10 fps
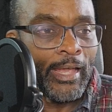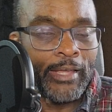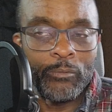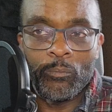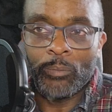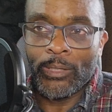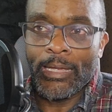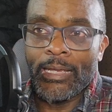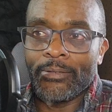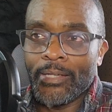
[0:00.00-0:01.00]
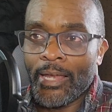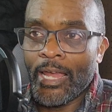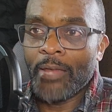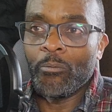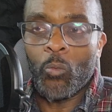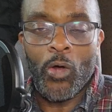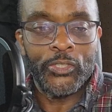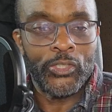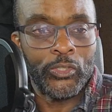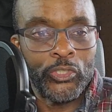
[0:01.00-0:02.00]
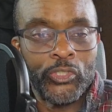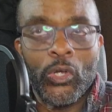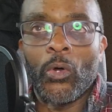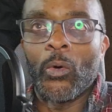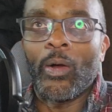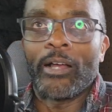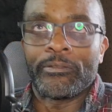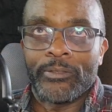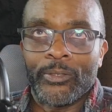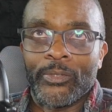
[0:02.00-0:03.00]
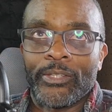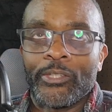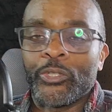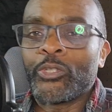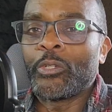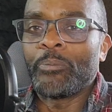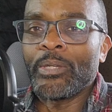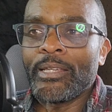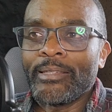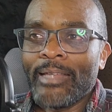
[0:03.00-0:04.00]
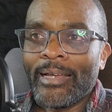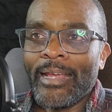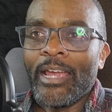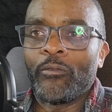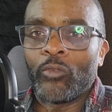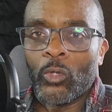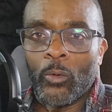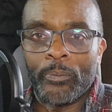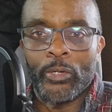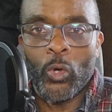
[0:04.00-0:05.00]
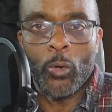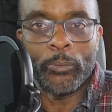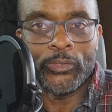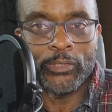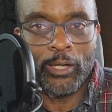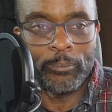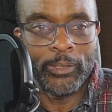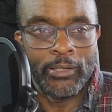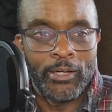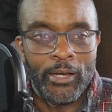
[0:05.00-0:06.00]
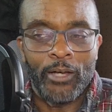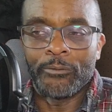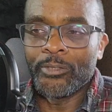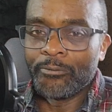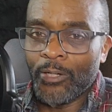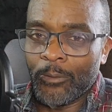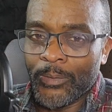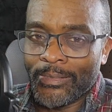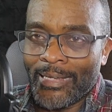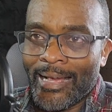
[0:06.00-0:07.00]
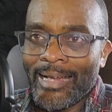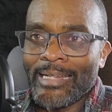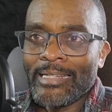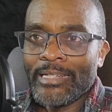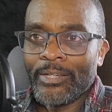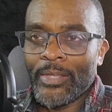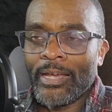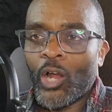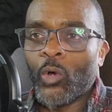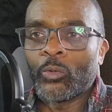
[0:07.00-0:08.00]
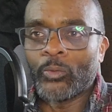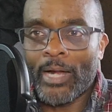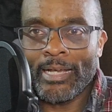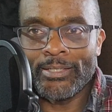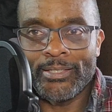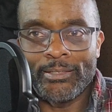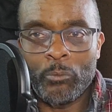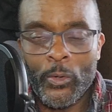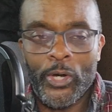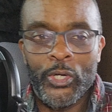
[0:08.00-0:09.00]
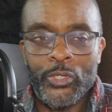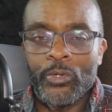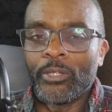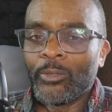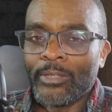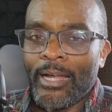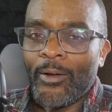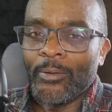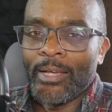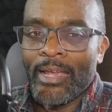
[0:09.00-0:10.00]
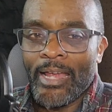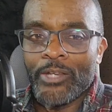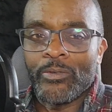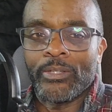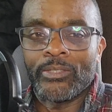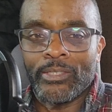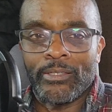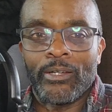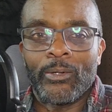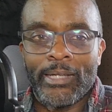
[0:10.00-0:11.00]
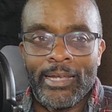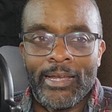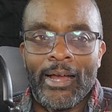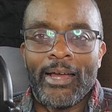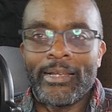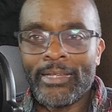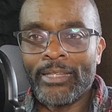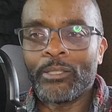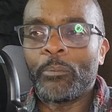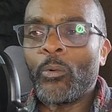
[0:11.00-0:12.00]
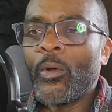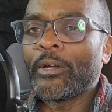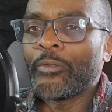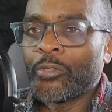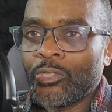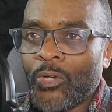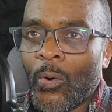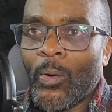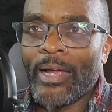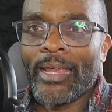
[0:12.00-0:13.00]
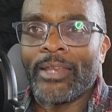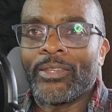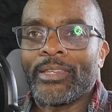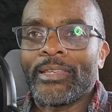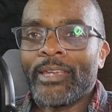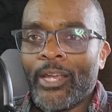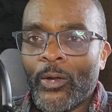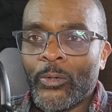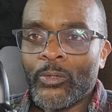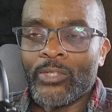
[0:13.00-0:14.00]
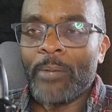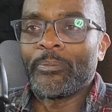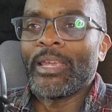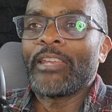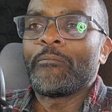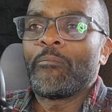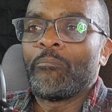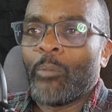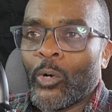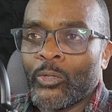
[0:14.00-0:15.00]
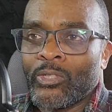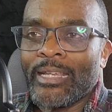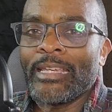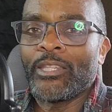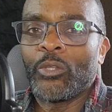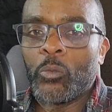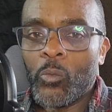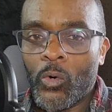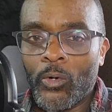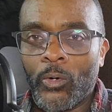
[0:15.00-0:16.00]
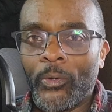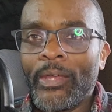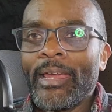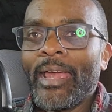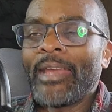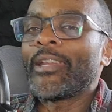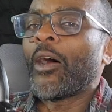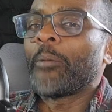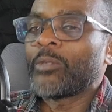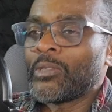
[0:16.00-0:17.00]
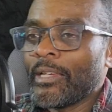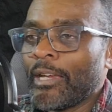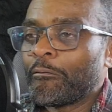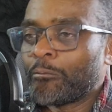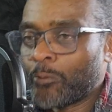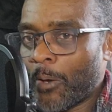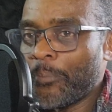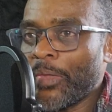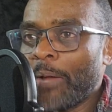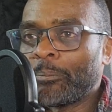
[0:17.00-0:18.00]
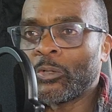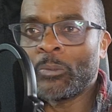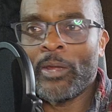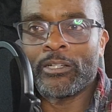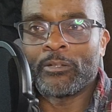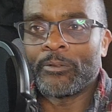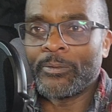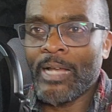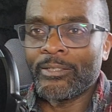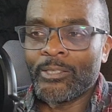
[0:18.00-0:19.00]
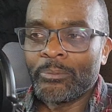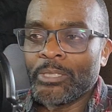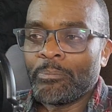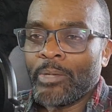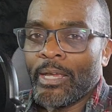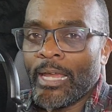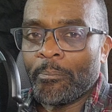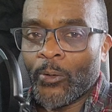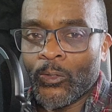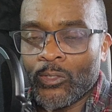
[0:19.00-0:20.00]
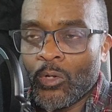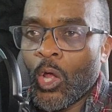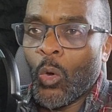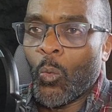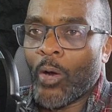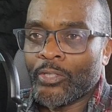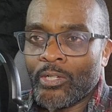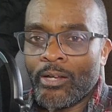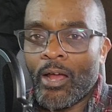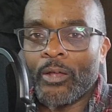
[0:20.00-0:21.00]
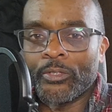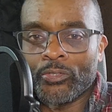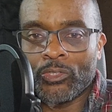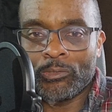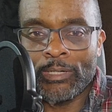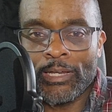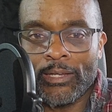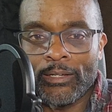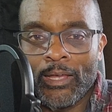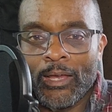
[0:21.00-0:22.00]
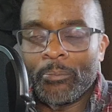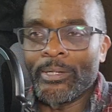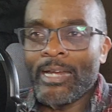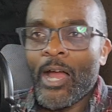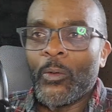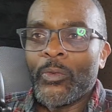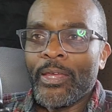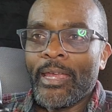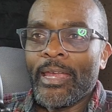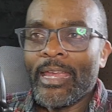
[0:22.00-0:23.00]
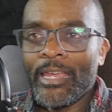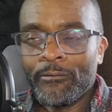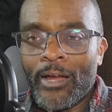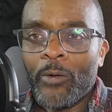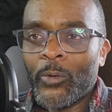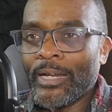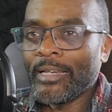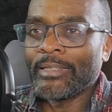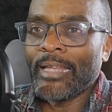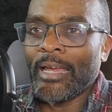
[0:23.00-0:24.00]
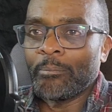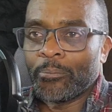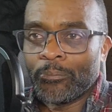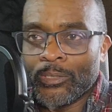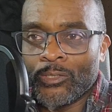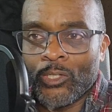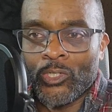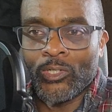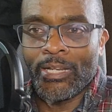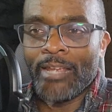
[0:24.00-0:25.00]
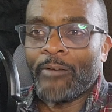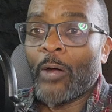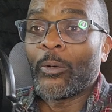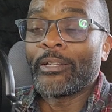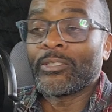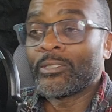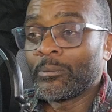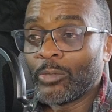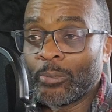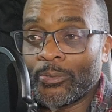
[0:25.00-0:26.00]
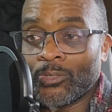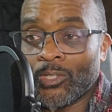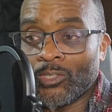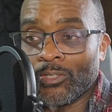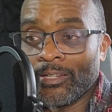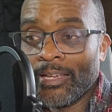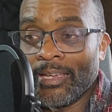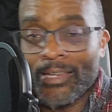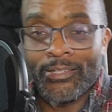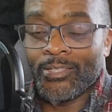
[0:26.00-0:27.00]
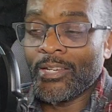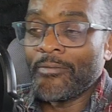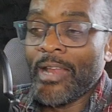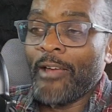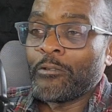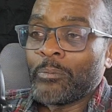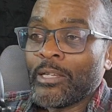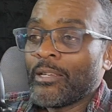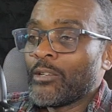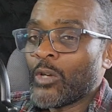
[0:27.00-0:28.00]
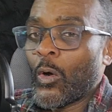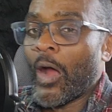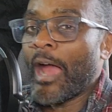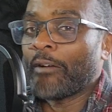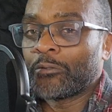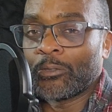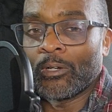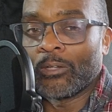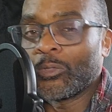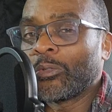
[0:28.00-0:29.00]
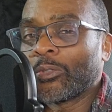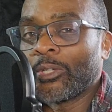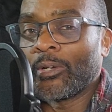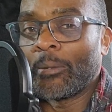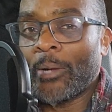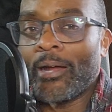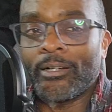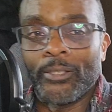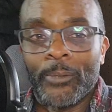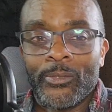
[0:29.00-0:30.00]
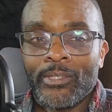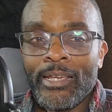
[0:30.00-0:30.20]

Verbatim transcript: And playing the game, watching the show, I feel that there should be that envelope that opens up of development, that idea, that horizon where you can look out and you can see, okay, I get the point of the show, I get the characters, I'm immersed in the world, and now I'm seeing it from that perspective of not simply being a person watching it on a screen, but now thinking if I were in that position, if I were in a similar position. It doesn't even have to be, you know, after a nuclear apocalypse